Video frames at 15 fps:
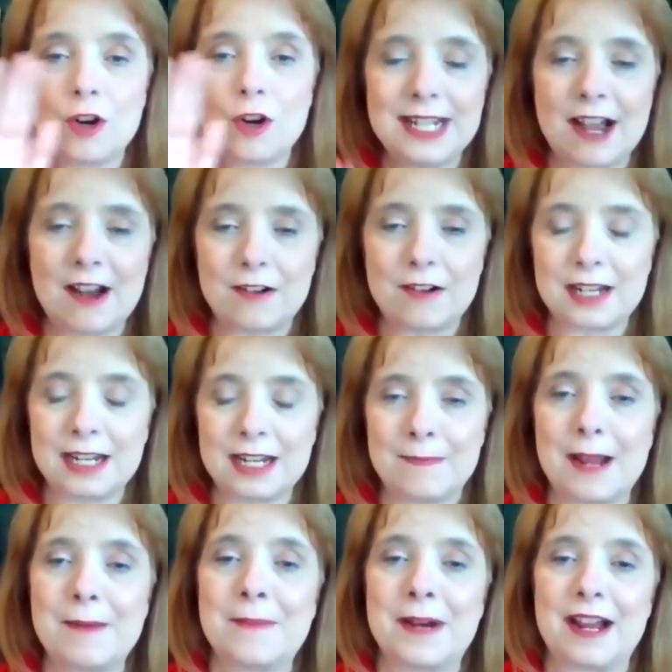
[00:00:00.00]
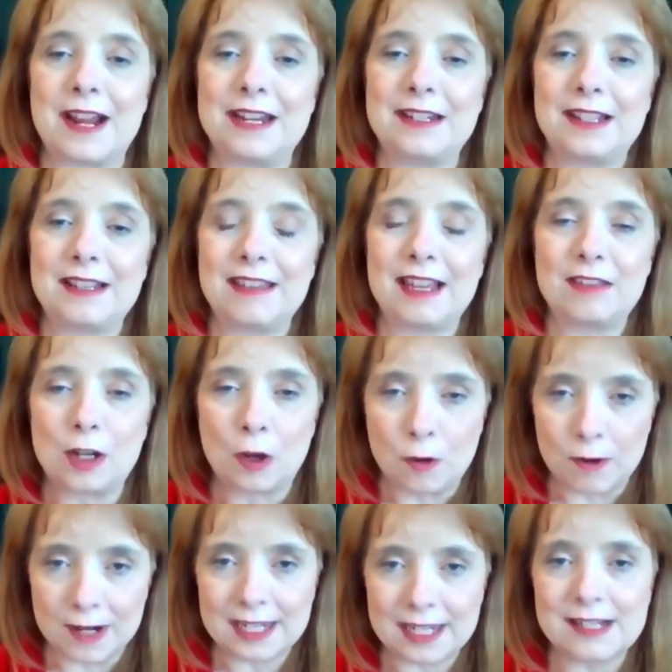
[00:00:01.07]
doubt in my mind that the
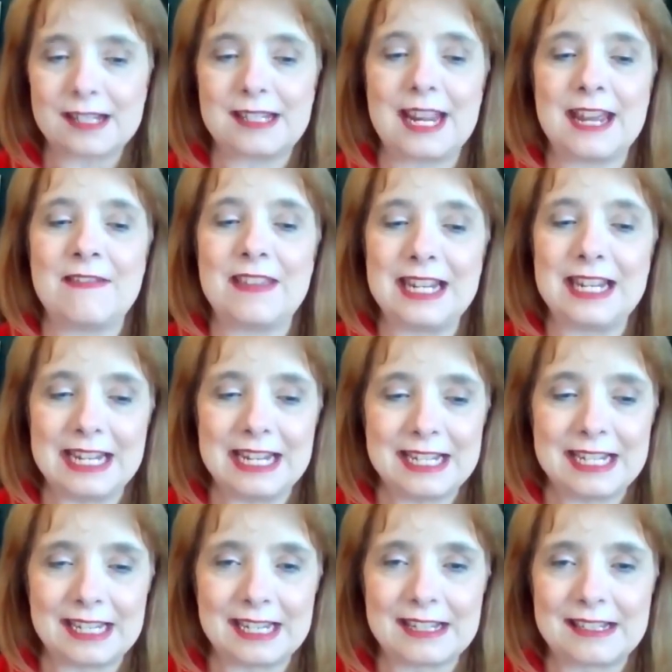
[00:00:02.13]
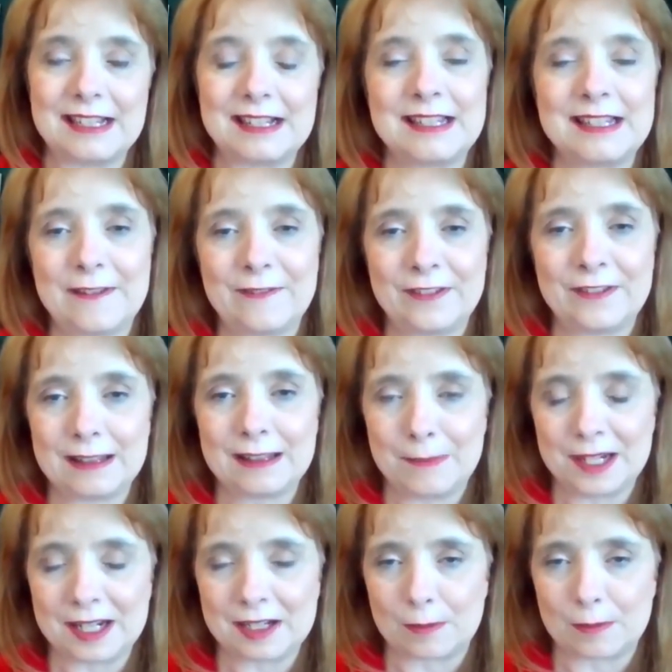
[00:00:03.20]
quickest and the easiest is definitely the
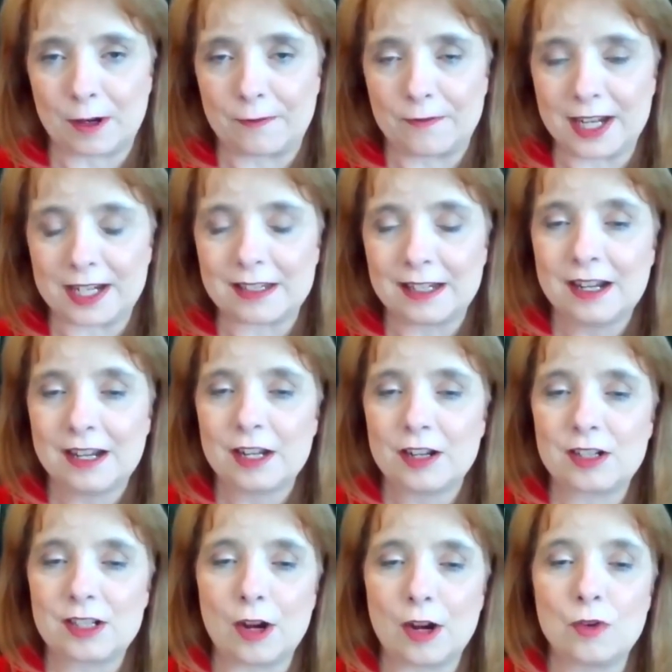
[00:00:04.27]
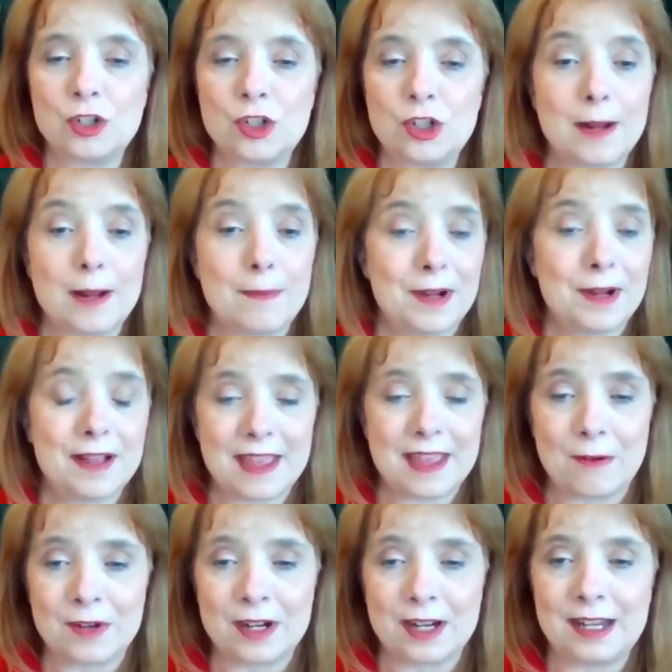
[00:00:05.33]
Pixel Perfect. So jump on
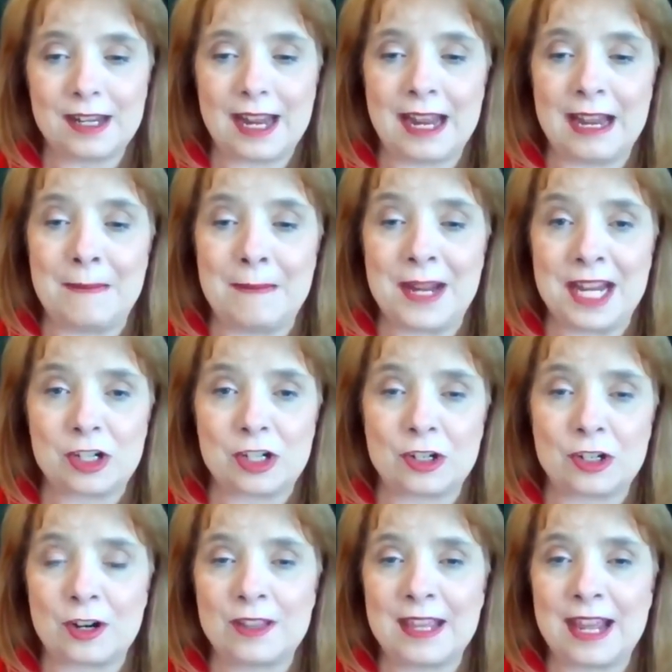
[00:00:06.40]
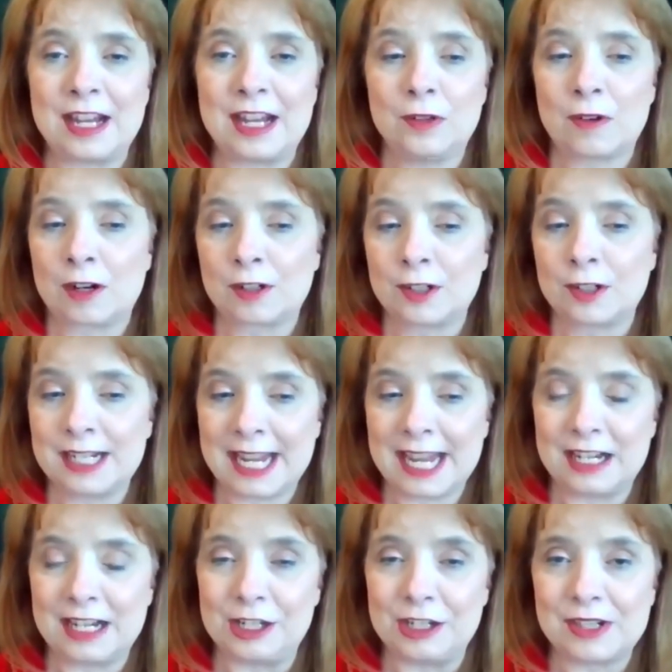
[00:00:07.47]
that one and make sure that you are learning
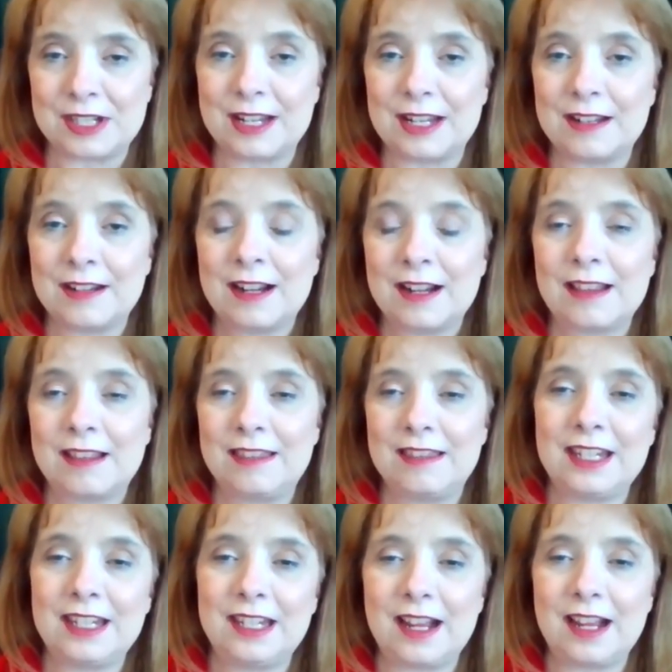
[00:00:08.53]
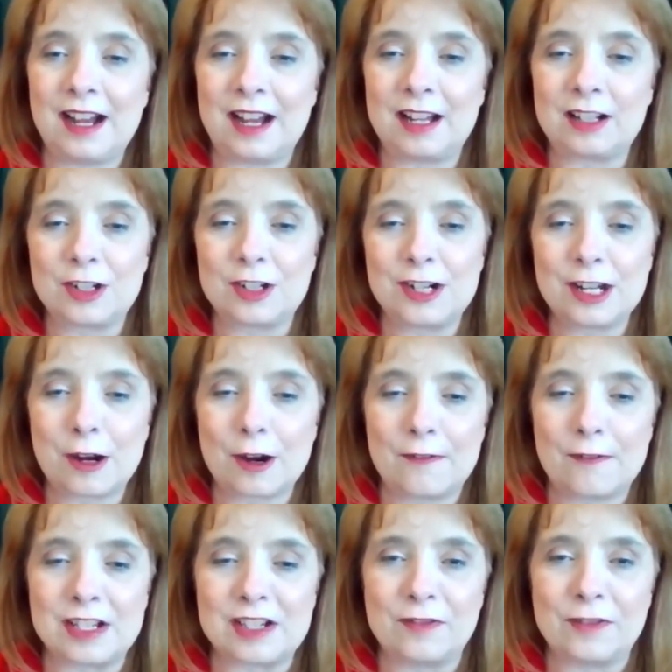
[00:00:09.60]
how to use it. The uh, learning curve
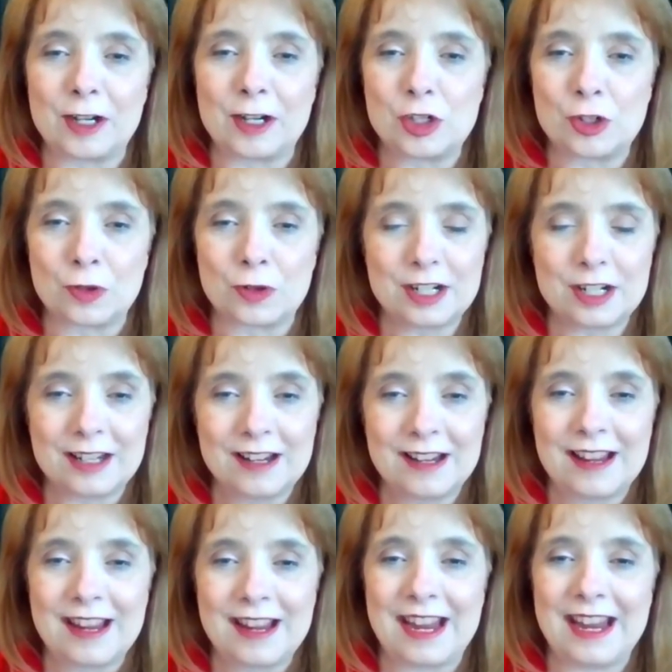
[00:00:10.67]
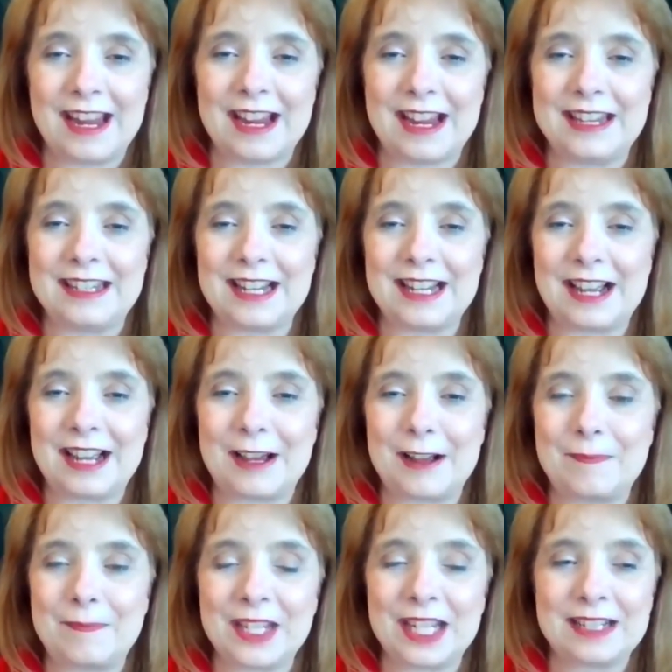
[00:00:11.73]
is very short and uh,
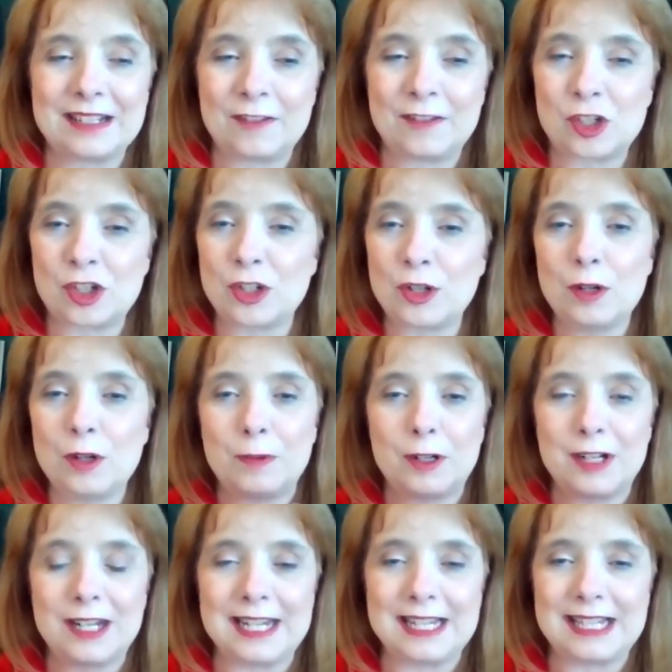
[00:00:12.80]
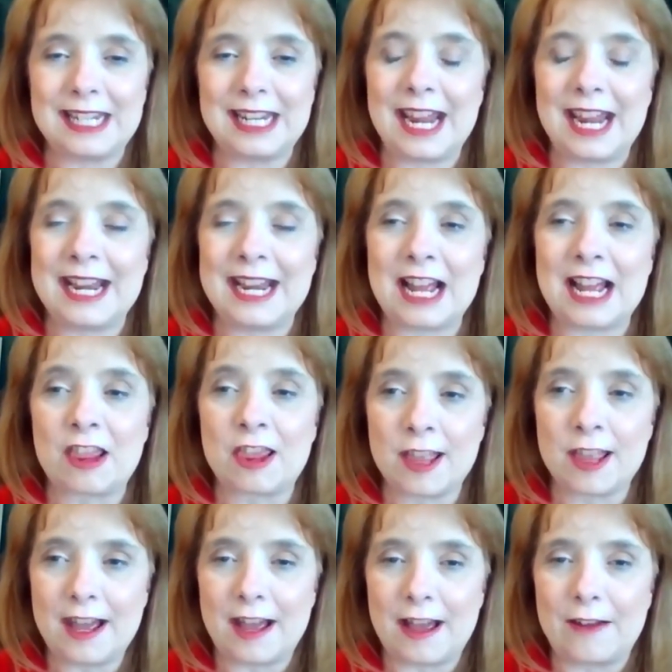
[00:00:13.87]
it's super easy. And I
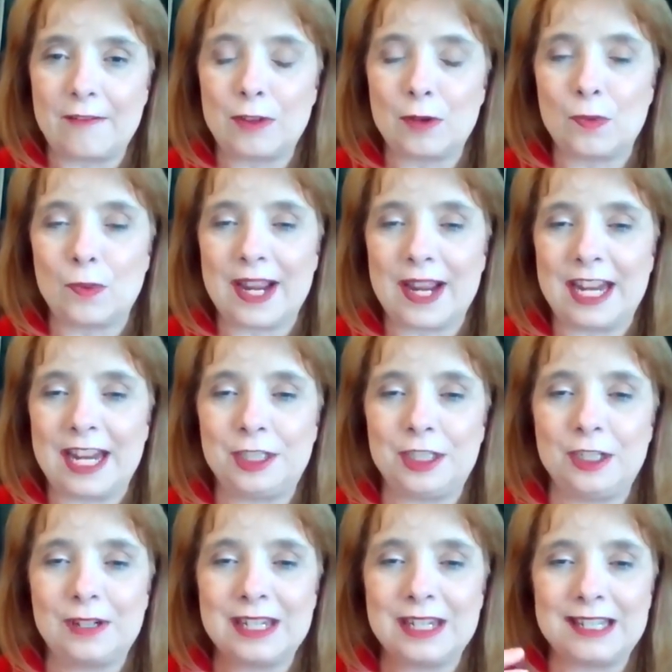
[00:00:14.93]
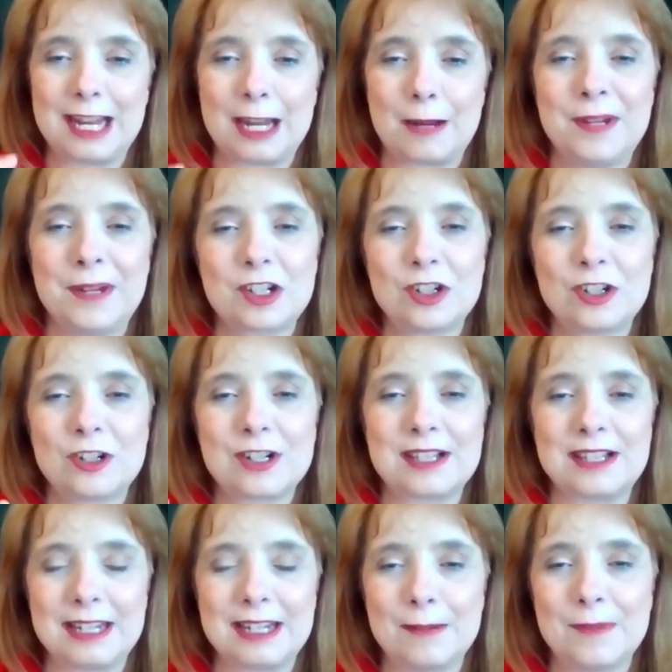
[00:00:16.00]
love the way you can take
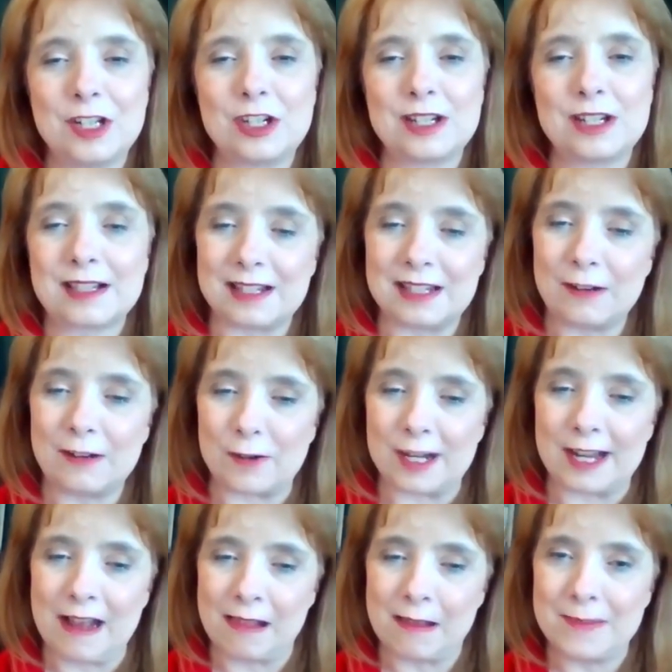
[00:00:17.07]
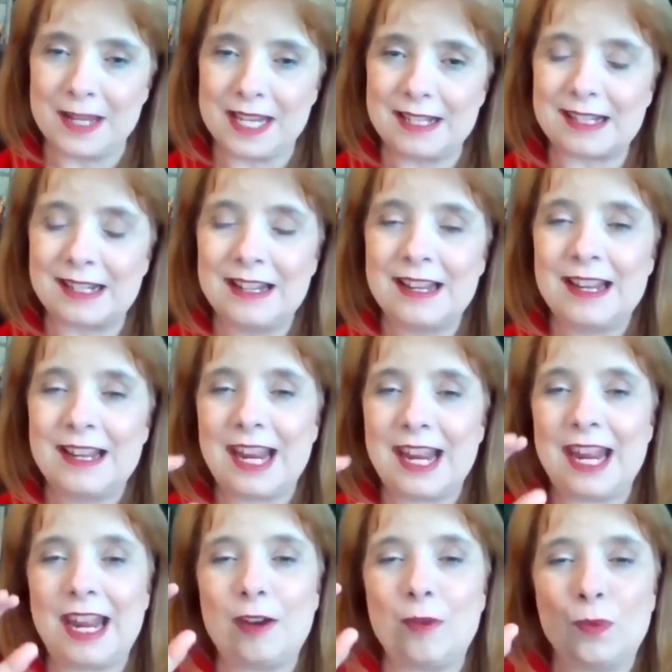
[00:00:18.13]
pictures and images and different elements.
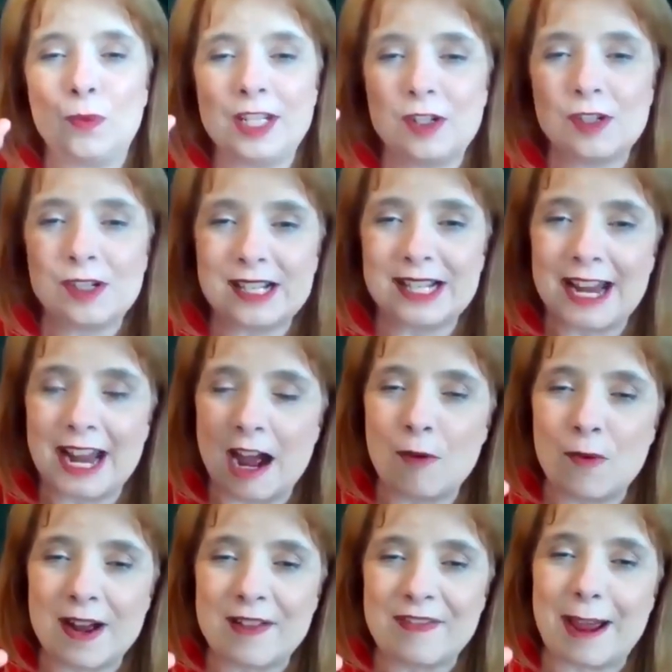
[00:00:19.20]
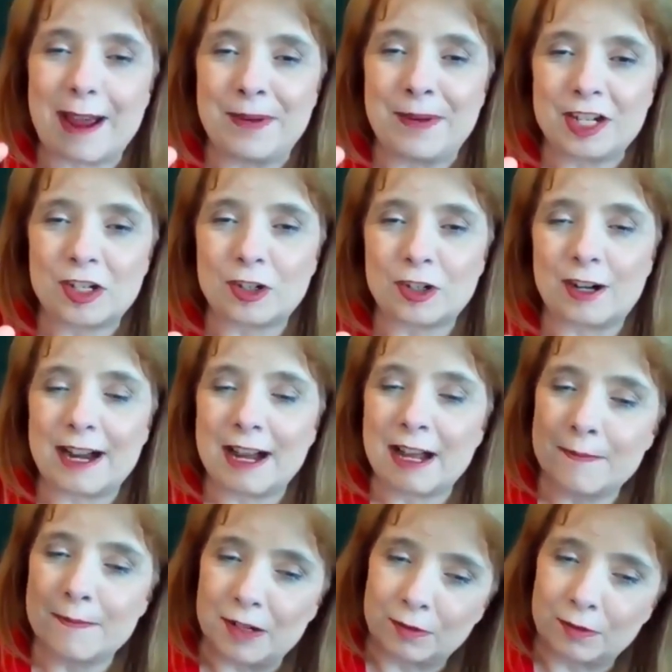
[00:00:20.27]
And when you say, I want that picture or element